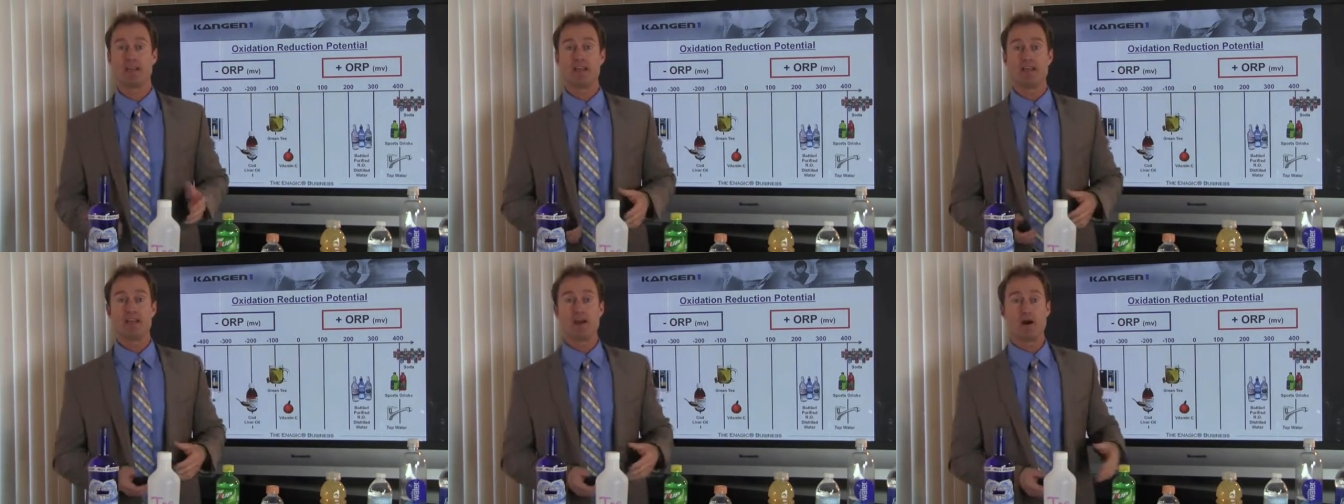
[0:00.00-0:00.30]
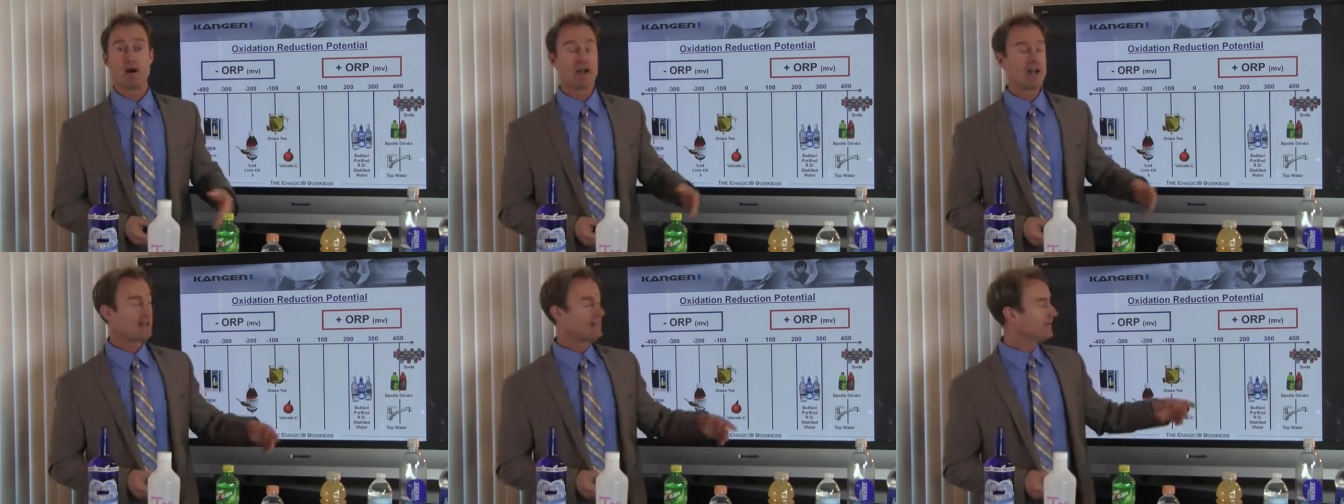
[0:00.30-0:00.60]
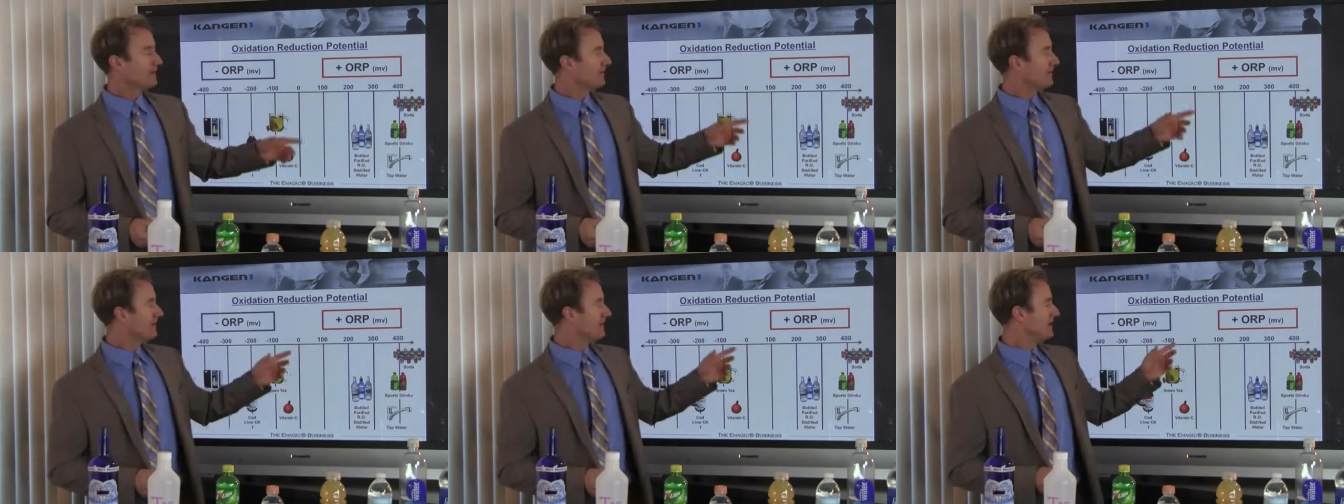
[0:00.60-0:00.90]
Now,
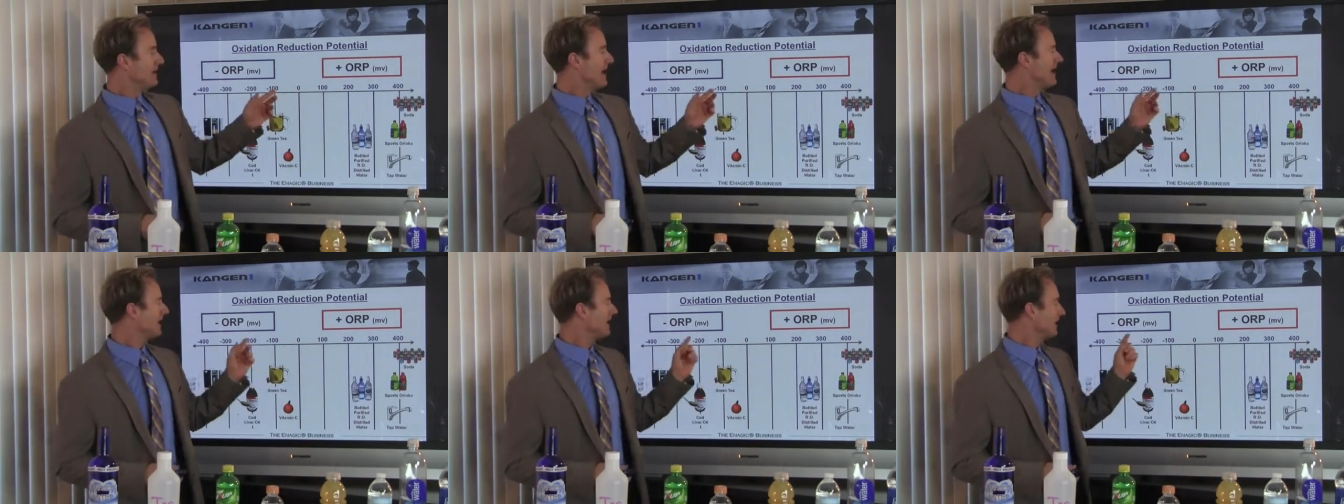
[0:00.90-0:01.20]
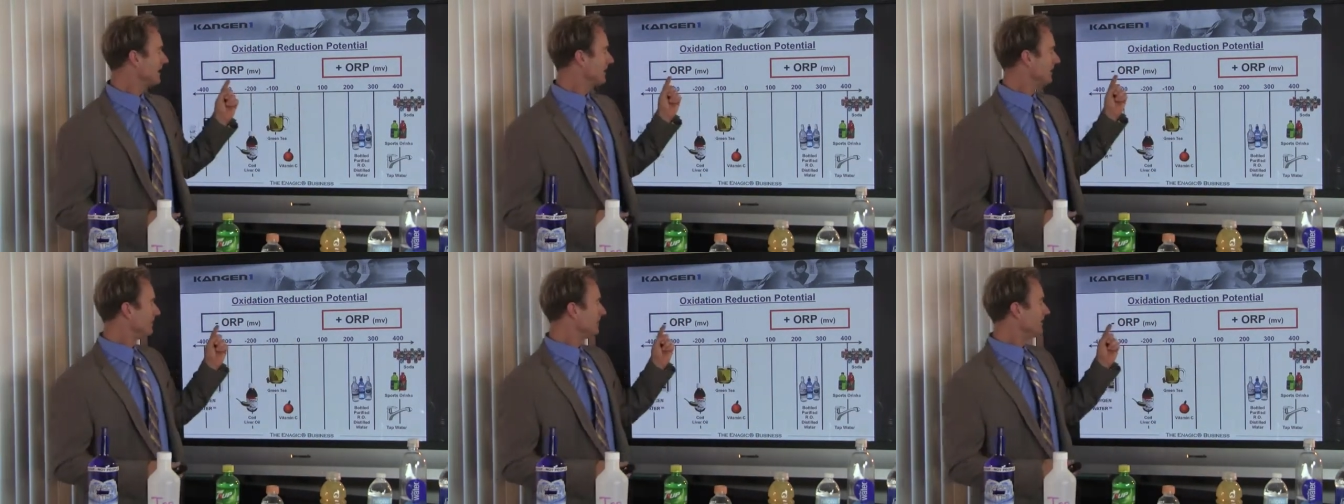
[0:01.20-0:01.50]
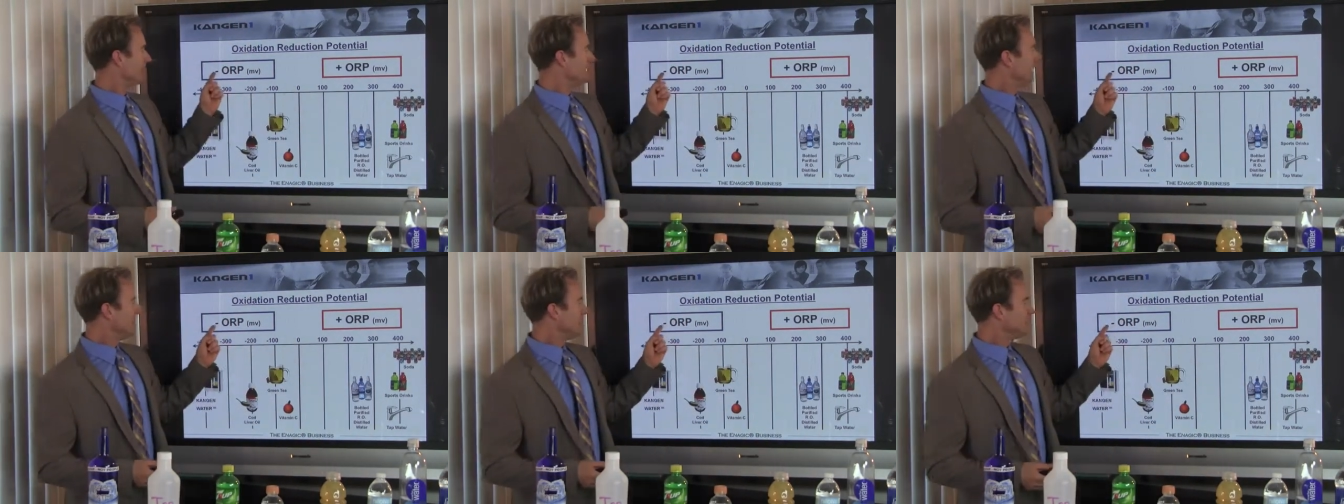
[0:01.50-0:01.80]
anything the
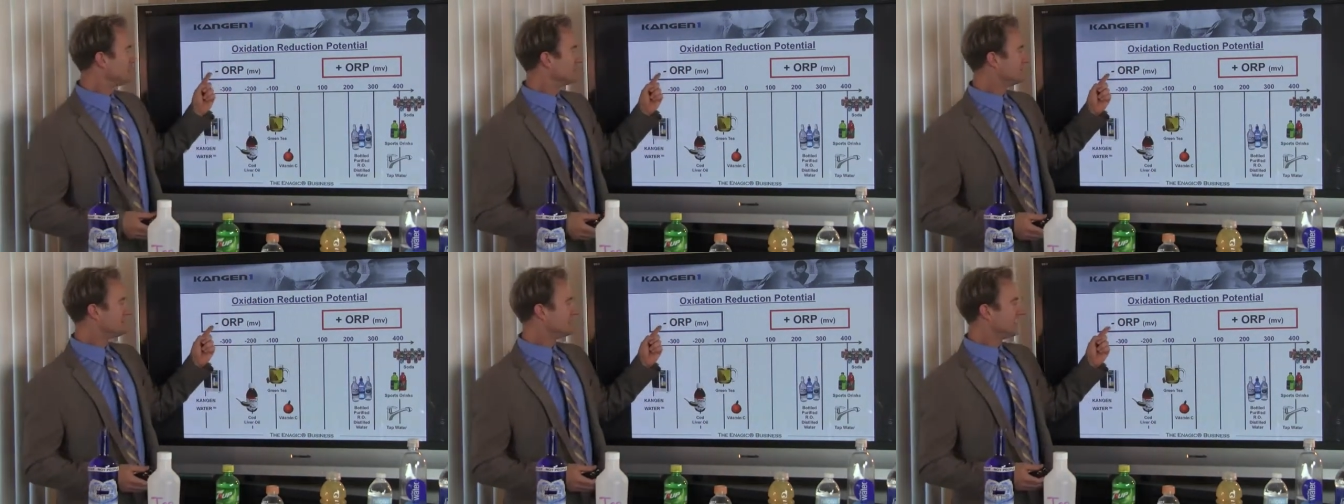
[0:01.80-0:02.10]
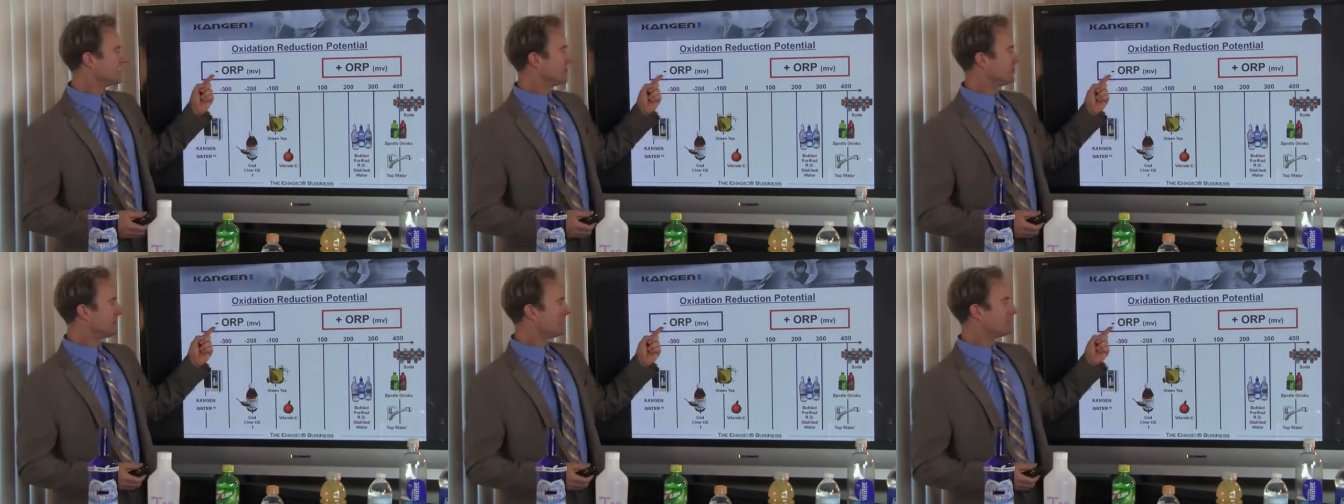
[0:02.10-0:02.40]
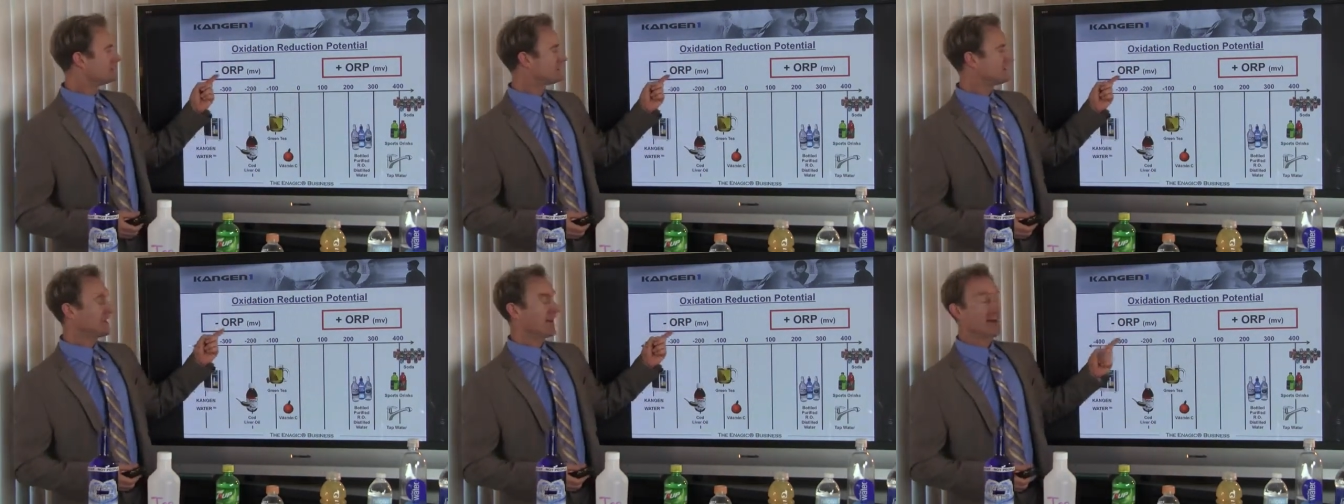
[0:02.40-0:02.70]
negative is
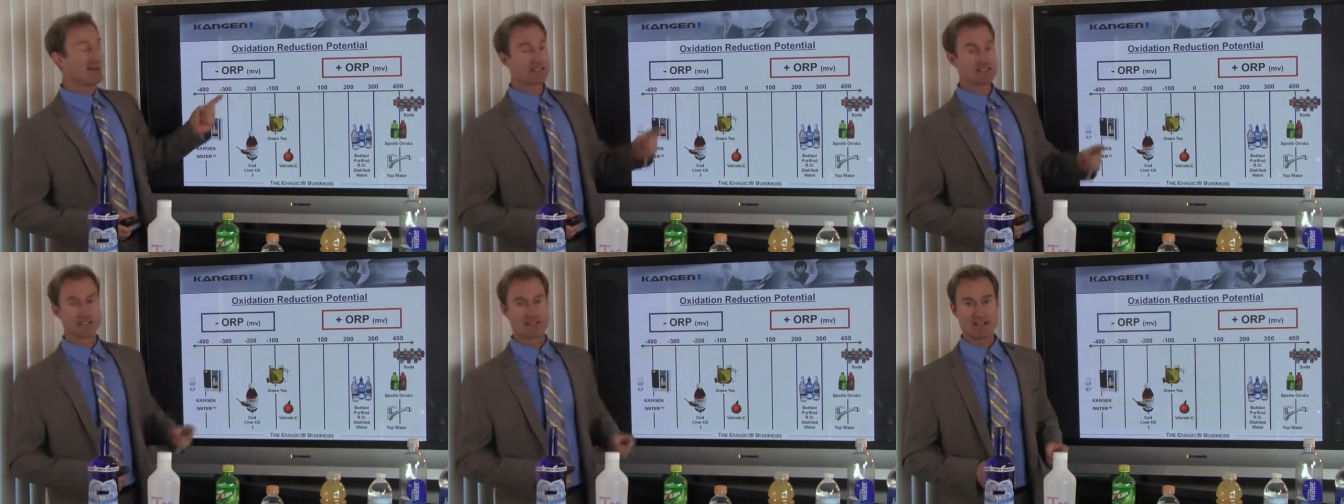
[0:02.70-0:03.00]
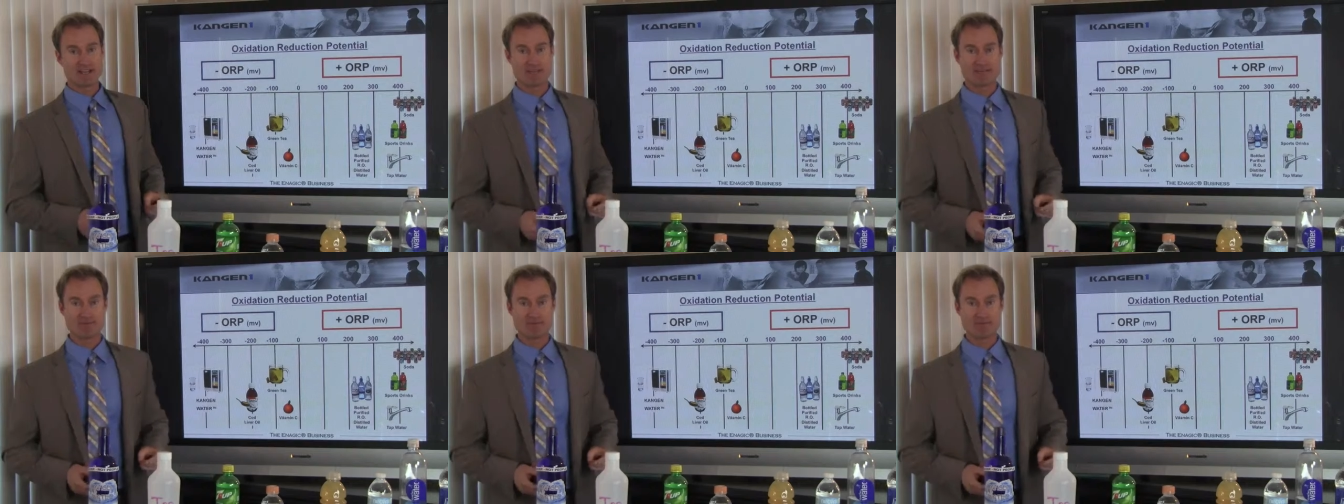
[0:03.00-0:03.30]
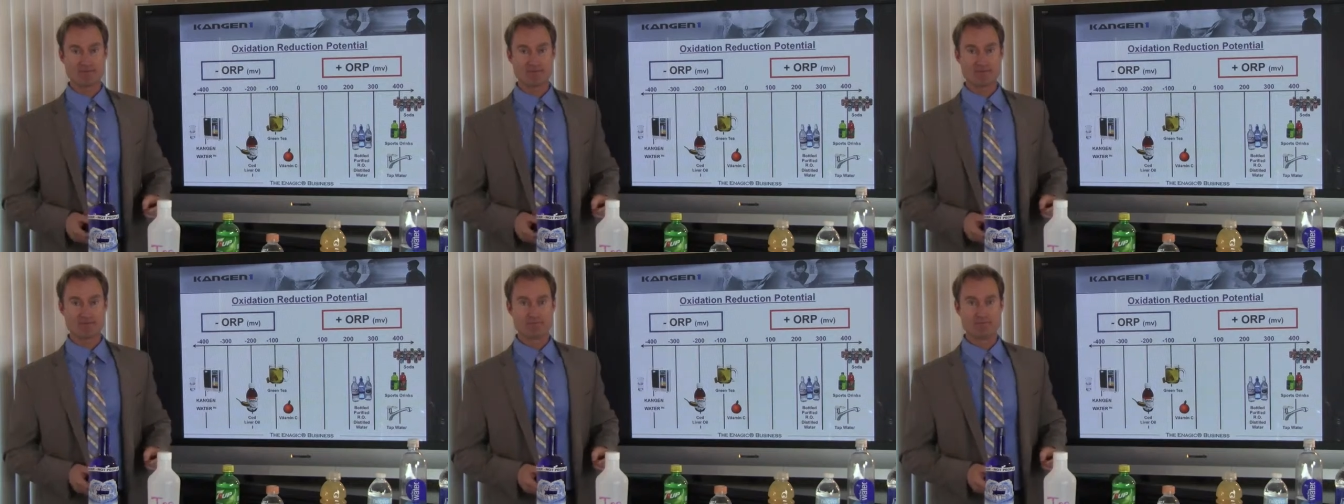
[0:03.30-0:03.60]
decreasing oxidation.